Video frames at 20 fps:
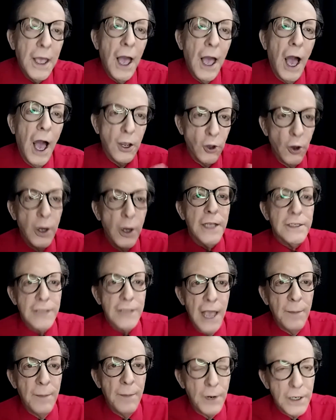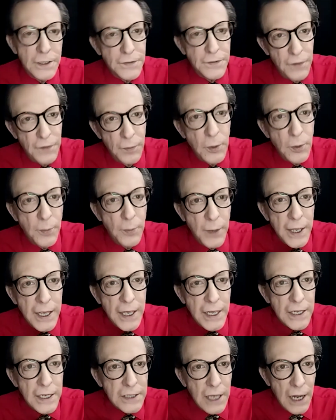A good example is Fibber
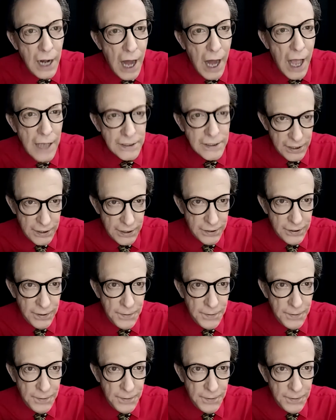McGee's Closet.